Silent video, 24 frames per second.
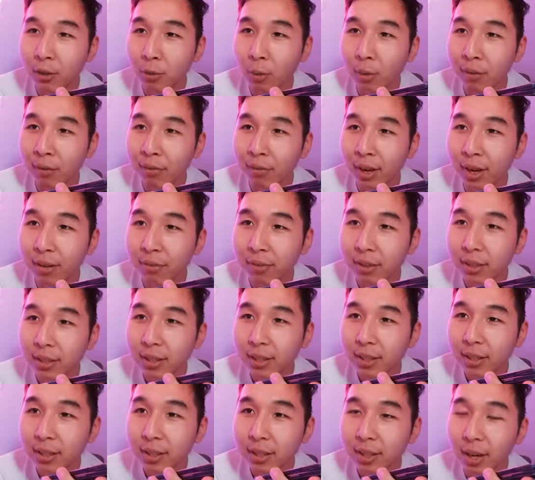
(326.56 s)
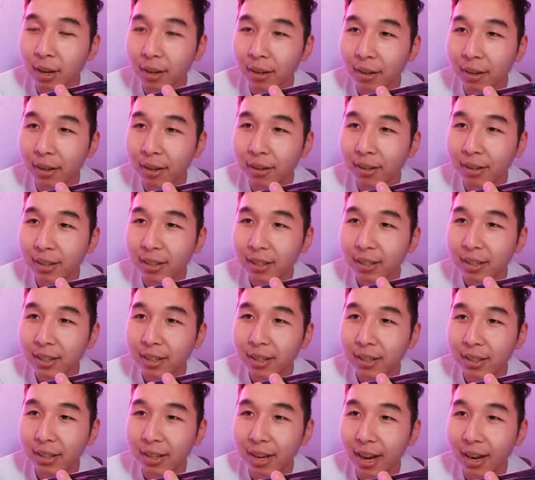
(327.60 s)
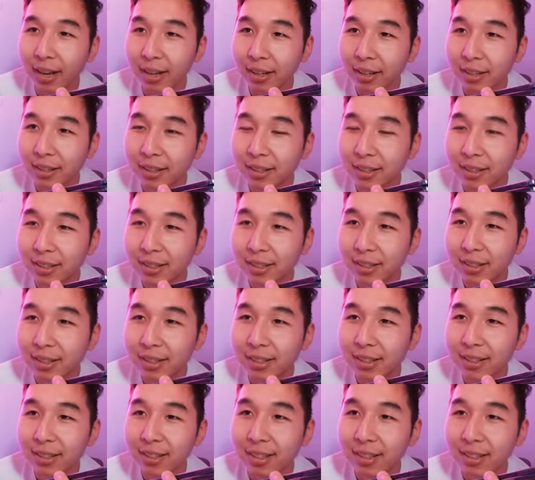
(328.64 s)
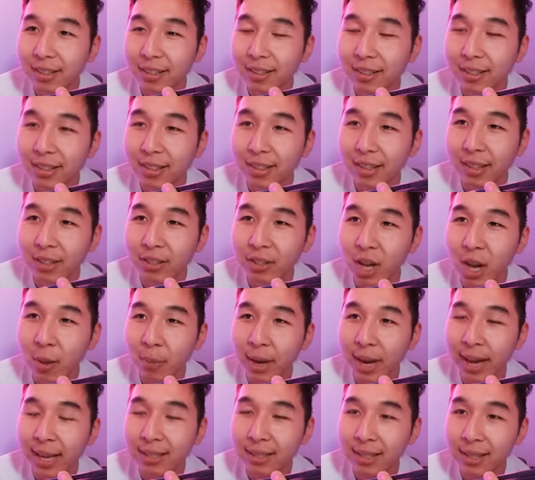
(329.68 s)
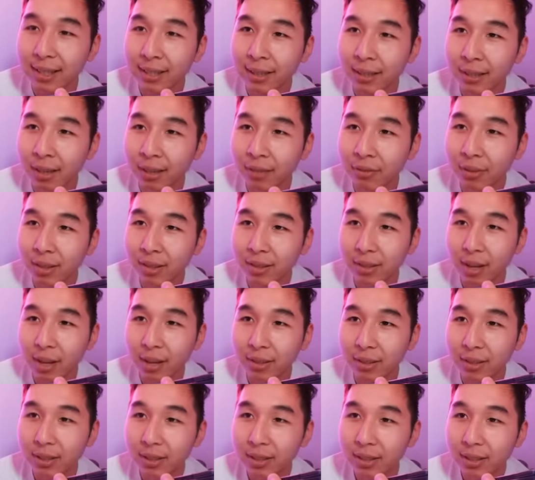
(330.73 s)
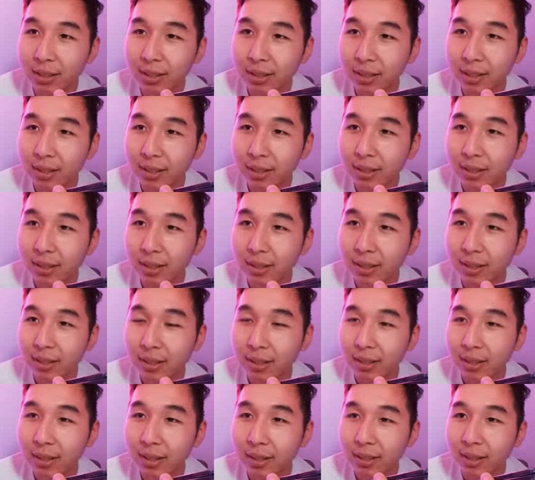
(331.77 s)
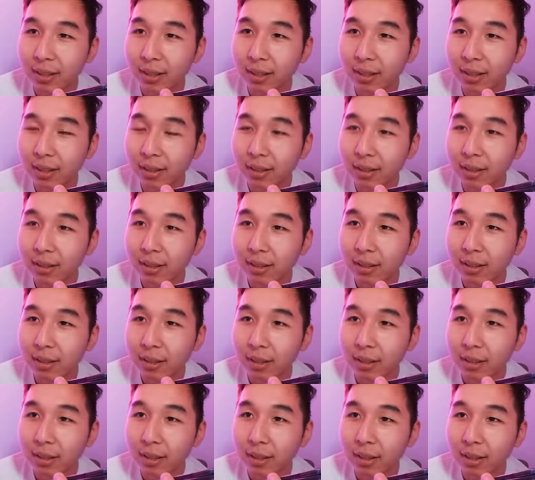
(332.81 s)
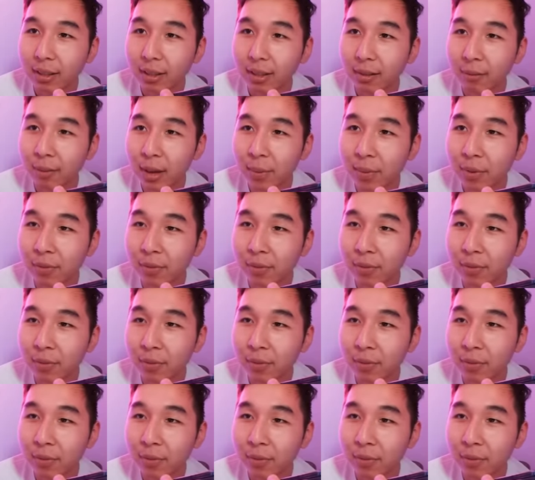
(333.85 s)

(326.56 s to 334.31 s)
it's one v five. Okay, you got it. It's all about isolating gunfights, Godzly. Yeah, I saw a guy. It might